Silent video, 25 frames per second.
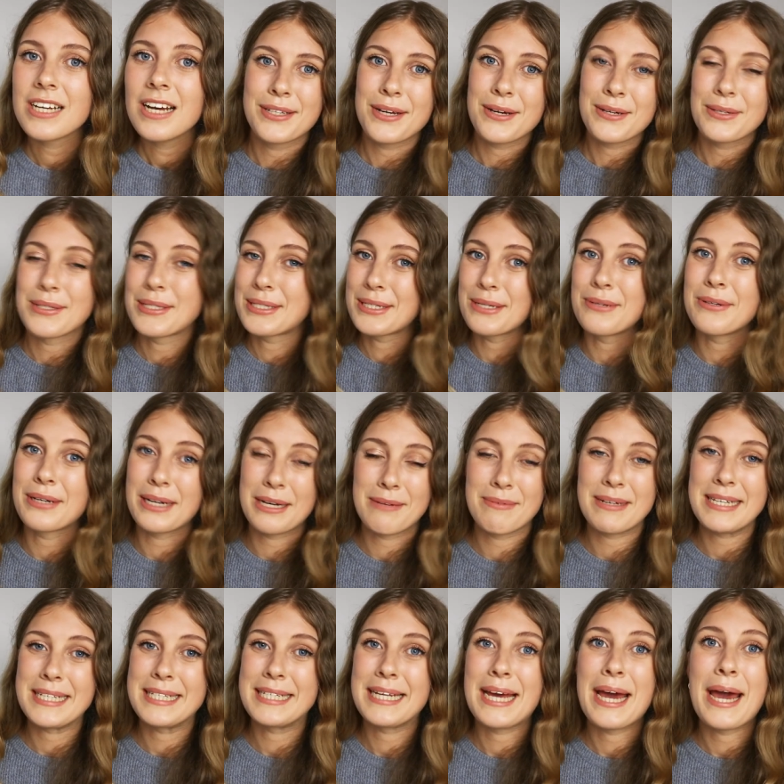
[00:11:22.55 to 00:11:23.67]
So you're still gonna
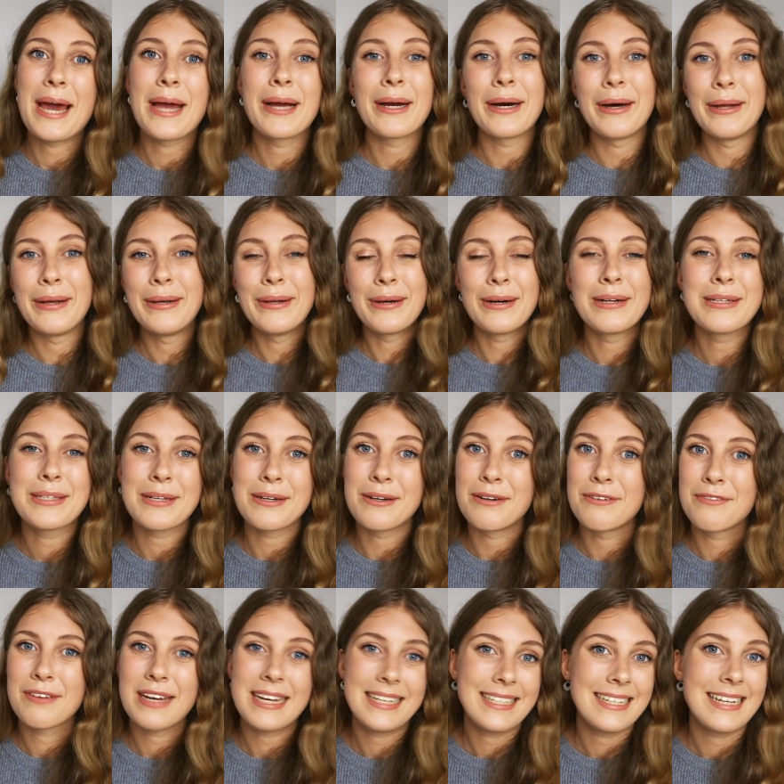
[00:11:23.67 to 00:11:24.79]
be seeing a lot
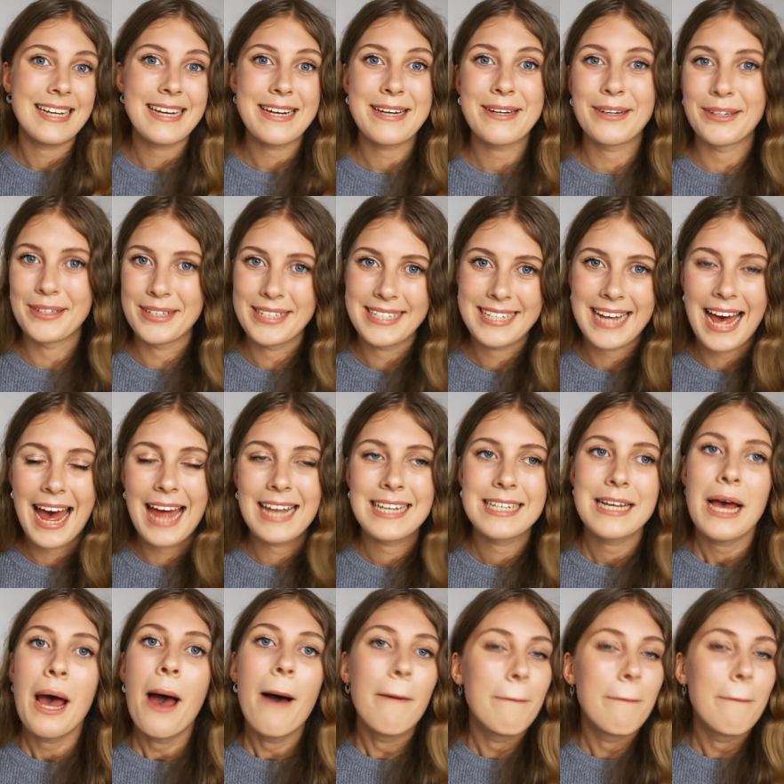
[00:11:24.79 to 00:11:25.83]
of Italy content,